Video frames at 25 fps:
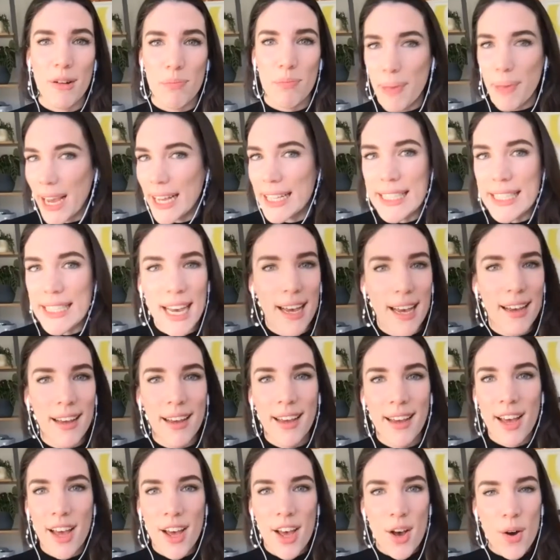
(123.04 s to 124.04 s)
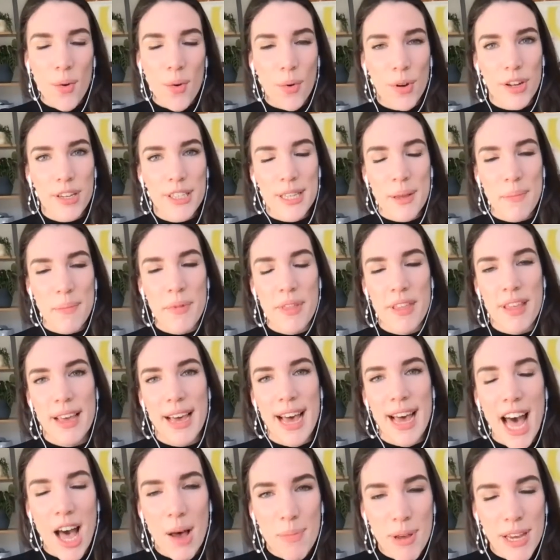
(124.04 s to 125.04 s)
better. What are some of the
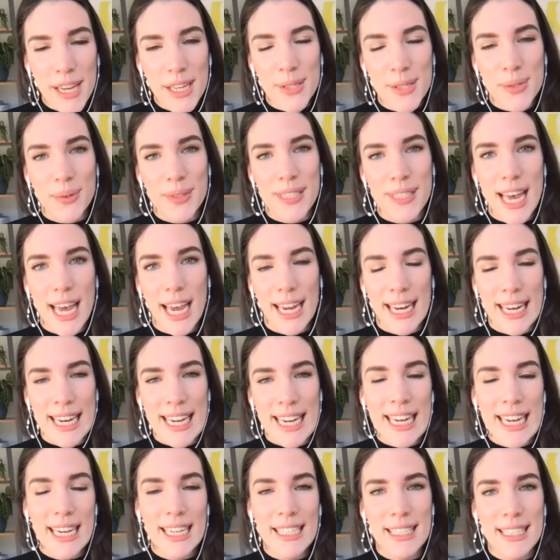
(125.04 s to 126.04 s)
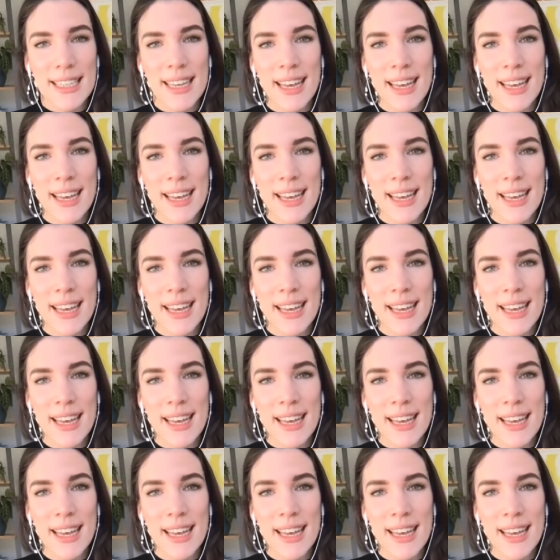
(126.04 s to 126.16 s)
habits or techniques